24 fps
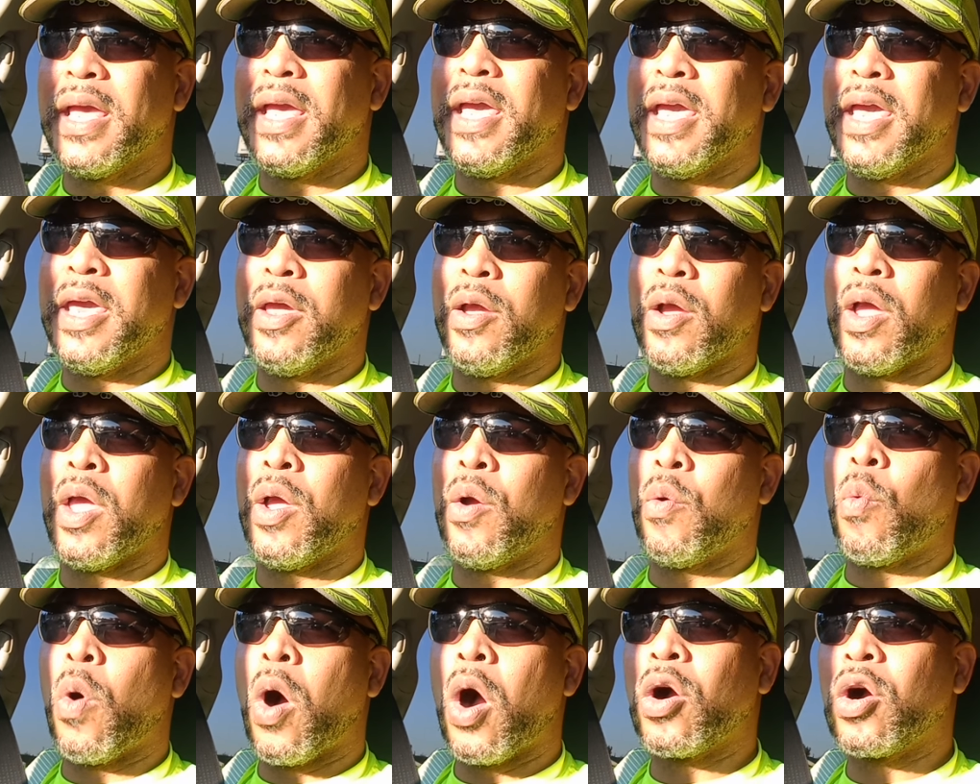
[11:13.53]

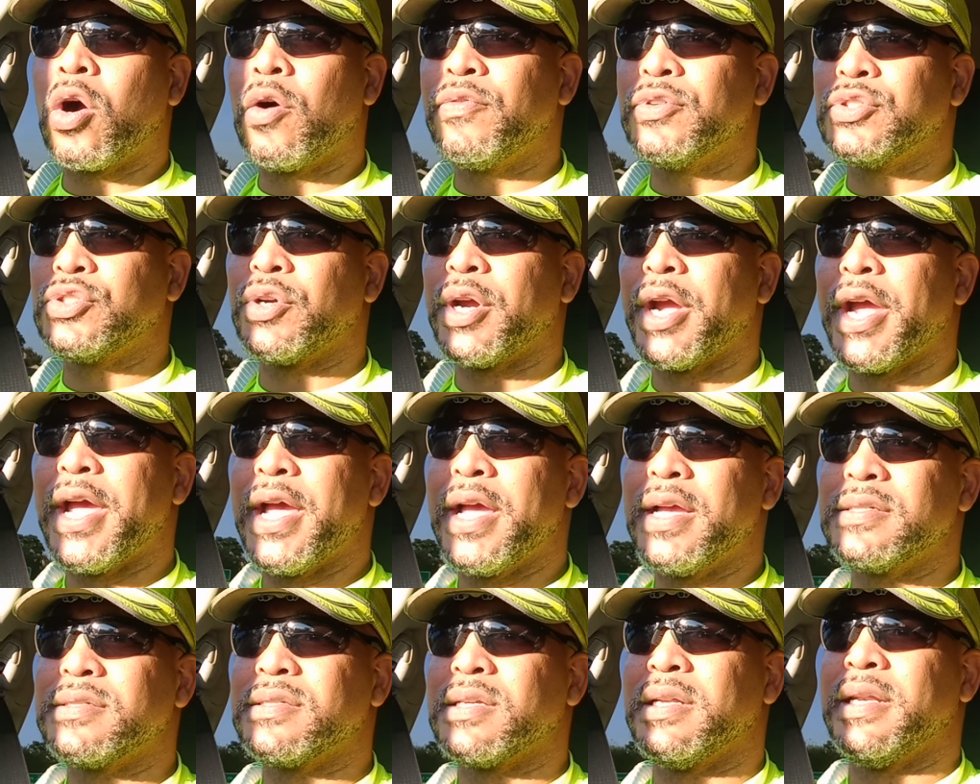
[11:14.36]
and walk over
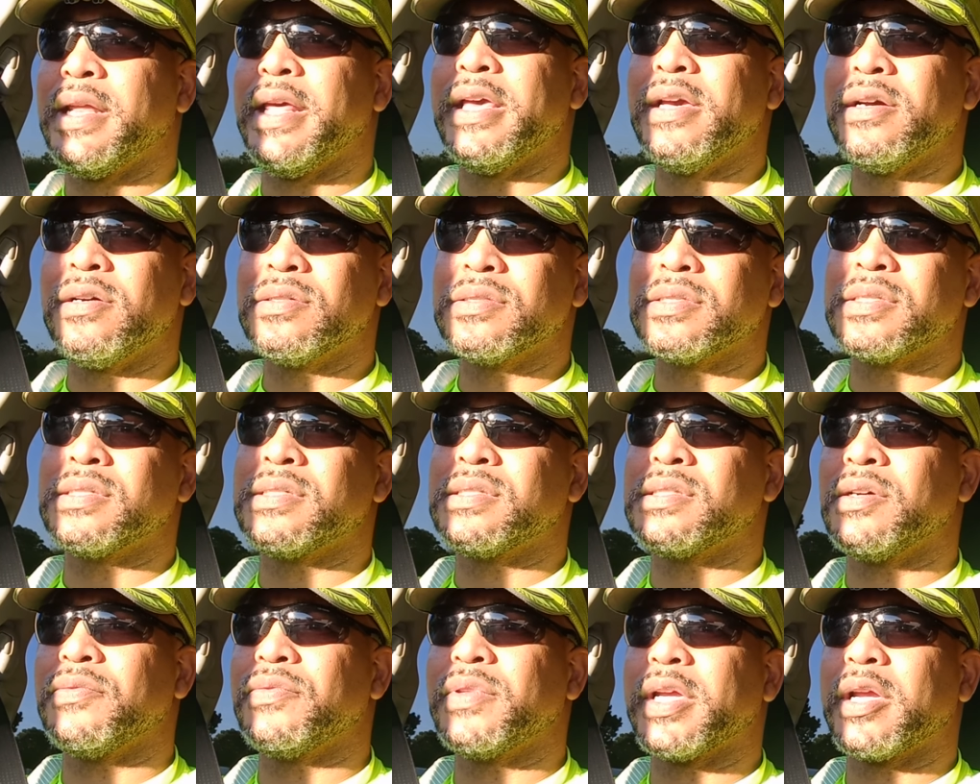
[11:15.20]
trash and nails and
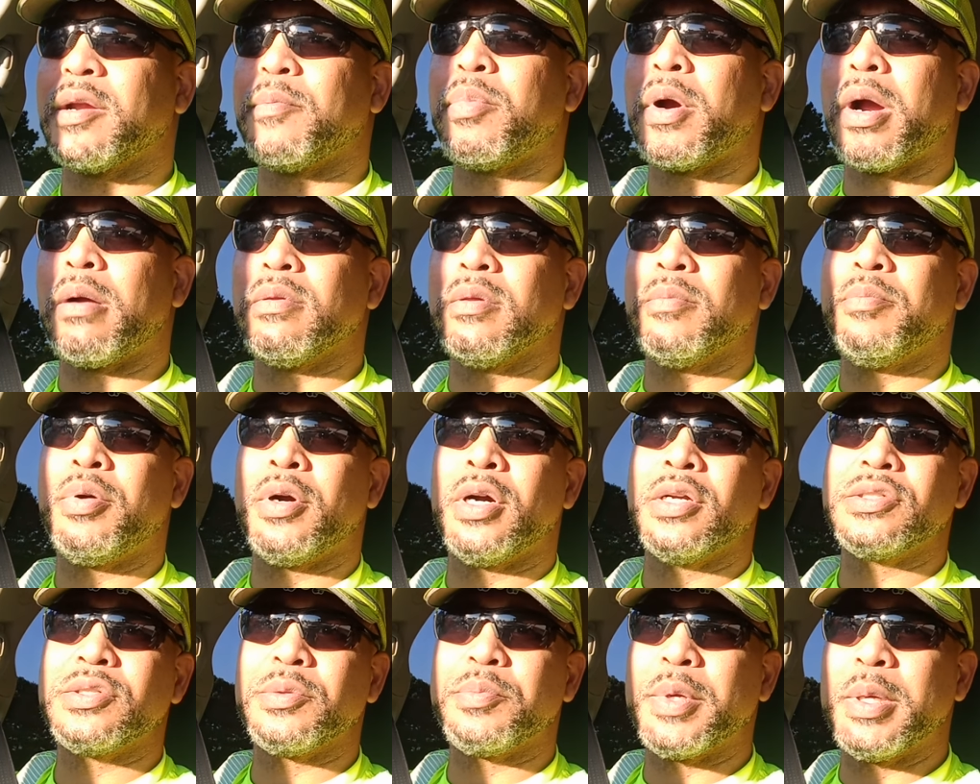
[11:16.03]
stuff that could probably
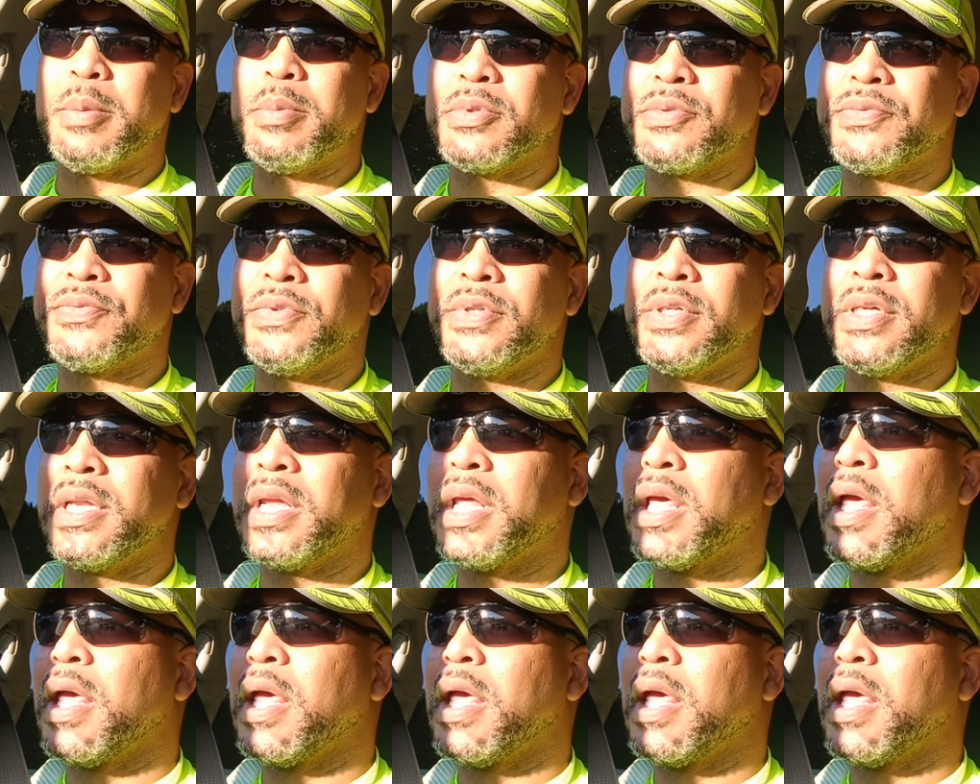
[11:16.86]
puncture people's foot.